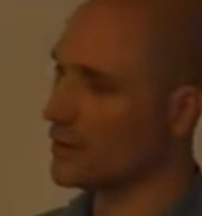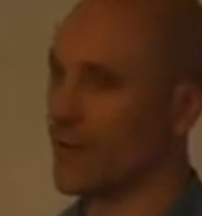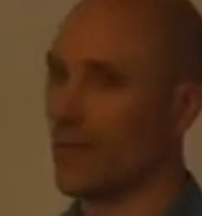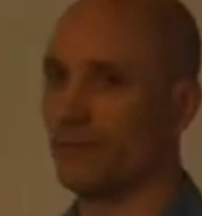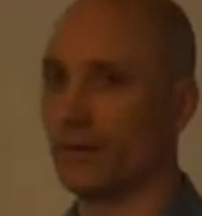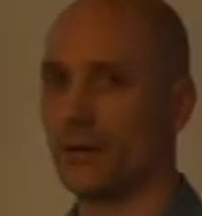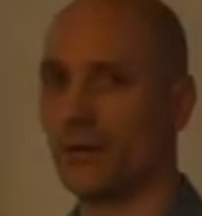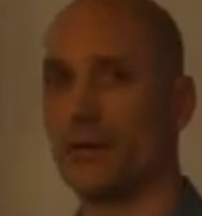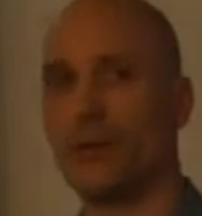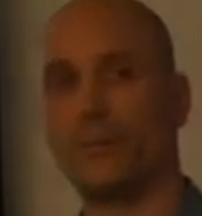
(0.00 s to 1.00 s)
node will have
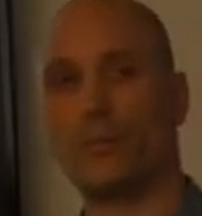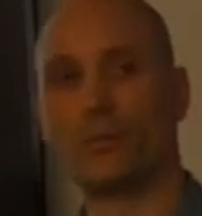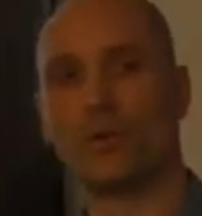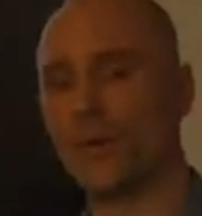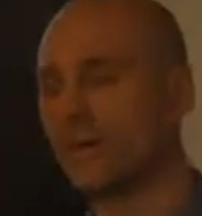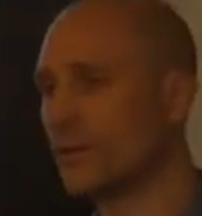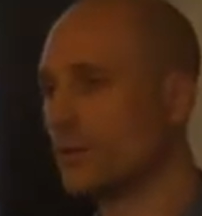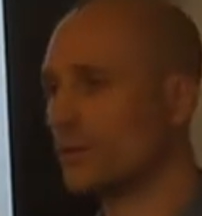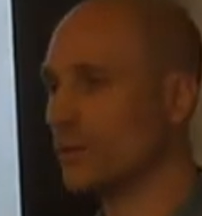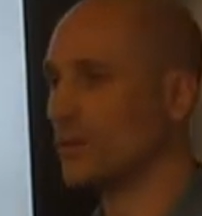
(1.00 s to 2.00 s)
a probability
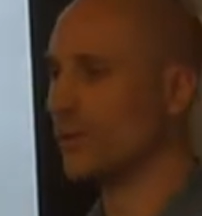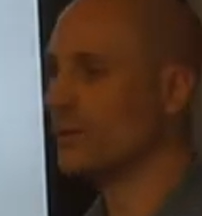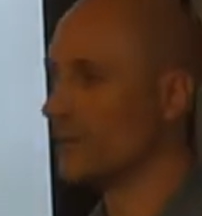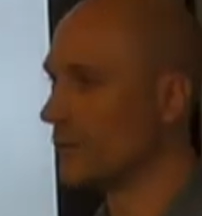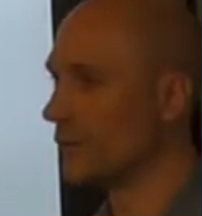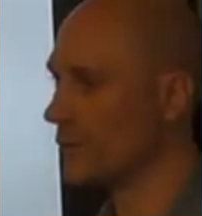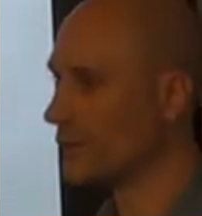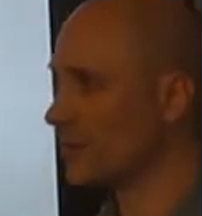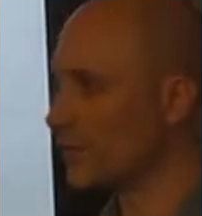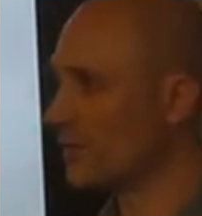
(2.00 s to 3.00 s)
to solve
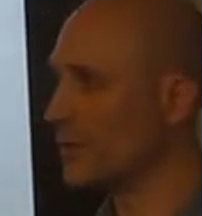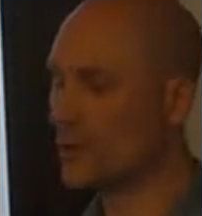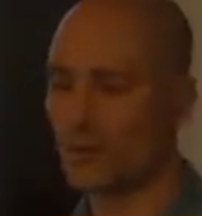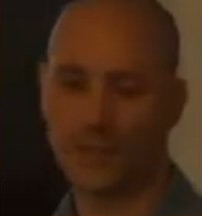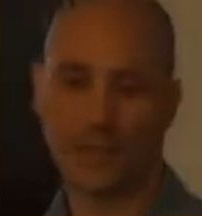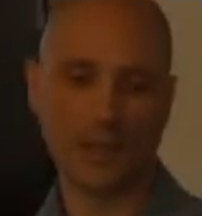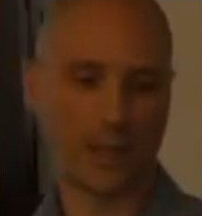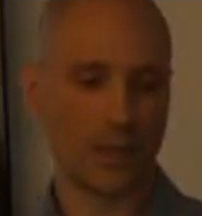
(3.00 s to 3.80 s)
the puzzle, which will be